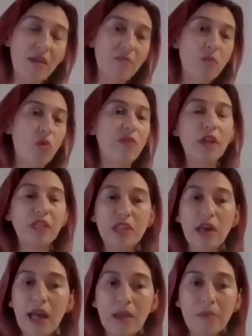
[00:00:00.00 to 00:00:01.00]
more
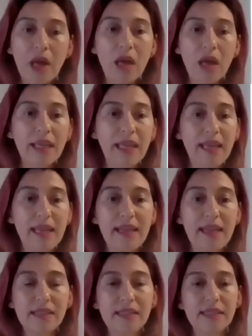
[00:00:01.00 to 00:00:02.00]
volatile
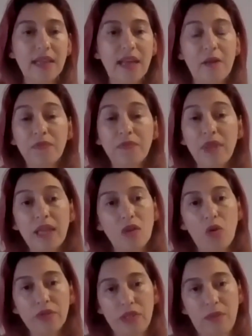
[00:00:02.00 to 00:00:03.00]
markets and
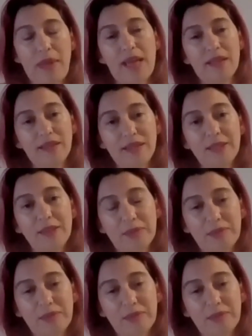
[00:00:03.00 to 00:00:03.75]
other demands.